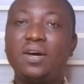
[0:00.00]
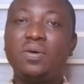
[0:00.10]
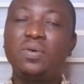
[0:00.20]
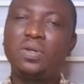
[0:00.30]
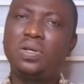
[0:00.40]

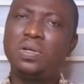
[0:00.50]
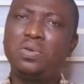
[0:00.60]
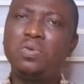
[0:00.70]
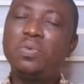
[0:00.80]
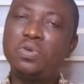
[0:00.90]
Now,
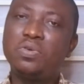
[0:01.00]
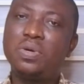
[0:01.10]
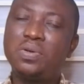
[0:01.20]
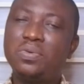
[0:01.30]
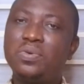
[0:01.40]
you
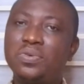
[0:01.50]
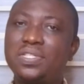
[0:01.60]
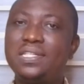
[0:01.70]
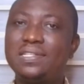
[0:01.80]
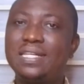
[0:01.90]
want to
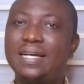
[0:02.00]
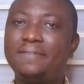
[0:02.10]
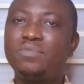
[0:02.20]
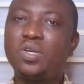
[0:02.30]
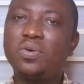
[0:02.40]
notice
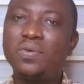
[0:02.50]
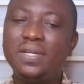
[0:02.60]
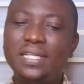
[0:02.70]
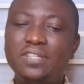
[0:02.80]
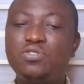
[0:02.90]
that not
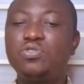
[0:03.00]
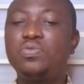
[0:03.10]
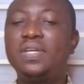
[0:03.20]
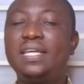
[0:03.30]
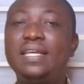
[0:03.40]
only
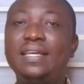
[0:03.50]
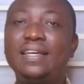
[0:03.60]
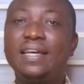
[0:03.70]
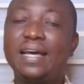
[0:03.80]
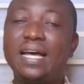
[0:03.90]
do
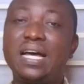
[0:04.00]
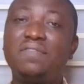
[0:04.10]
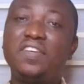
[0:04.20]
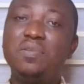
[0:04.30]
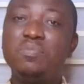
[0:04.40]
we
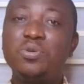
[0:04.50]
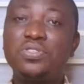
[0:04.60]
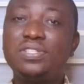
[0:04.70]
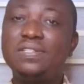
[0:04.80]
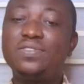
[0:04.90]
have
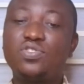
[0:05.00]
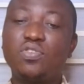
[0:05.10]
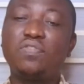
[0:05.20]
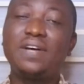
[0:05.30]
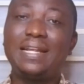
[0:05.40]

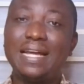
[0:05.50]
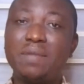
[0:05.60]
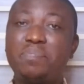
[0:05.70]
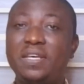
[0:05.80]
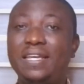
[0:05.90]
emotions
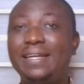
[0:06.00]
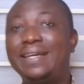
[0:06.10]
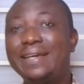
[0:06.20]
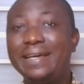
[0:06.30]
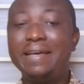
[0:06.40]

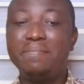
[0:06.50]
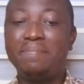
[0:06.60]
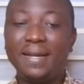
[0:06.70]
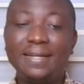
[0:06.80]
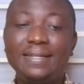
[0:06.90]
overlapping
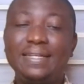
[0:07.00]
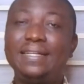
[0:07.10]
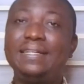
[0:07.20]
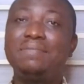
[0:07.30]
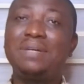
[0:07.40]
and
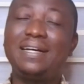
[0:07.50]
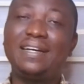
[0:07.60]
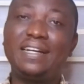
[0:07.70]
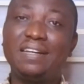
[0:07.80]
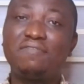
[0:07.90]
blending,
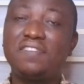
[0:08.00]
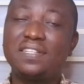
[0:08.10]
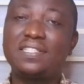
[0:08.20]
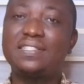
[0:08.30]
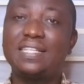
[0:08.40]
but the
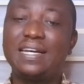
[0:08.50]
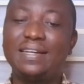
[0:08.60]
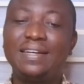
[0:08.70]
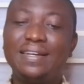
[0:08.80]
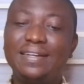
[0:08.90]
fact is
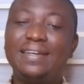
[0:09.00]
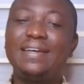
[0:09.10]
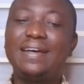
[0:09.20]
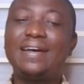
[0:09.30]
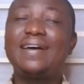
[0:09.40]
that
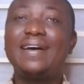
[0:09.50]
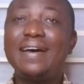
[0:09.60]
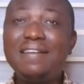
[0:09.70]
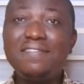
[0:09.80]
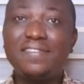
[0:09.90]
there are
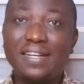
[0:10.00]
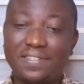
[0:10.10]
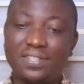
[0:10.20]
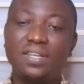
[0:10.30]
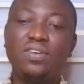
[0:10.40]

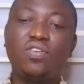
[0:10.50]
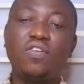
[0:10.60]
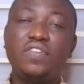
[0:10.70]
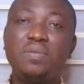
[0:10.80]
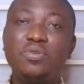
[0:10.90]
hundreds of